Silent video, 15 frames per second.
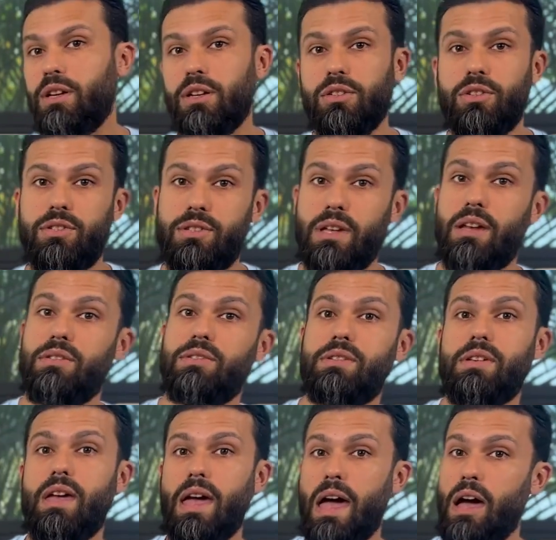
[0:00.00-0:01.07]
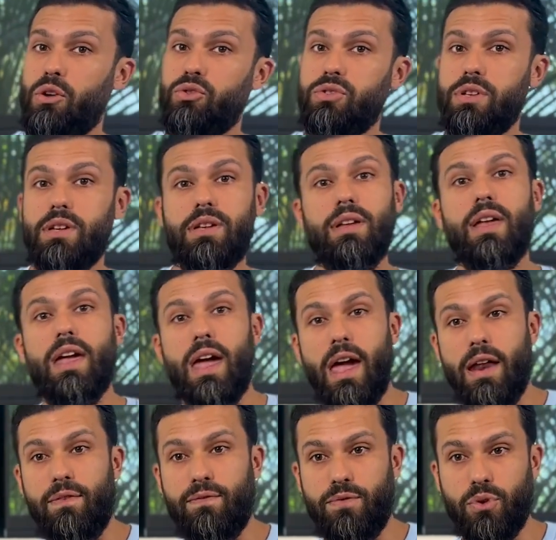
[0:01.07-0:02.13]
understands, housing
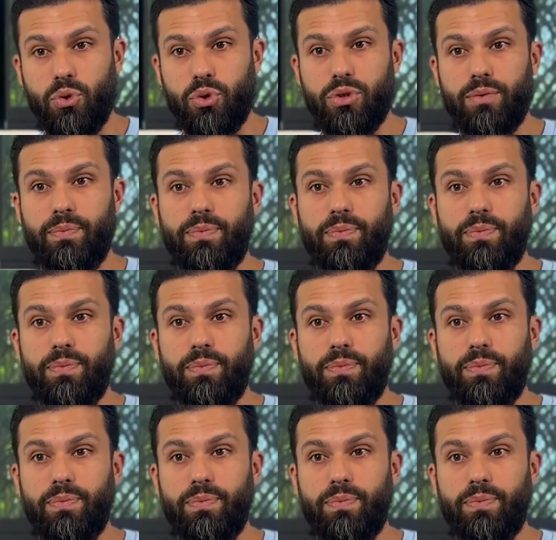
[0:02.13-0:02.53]
and food.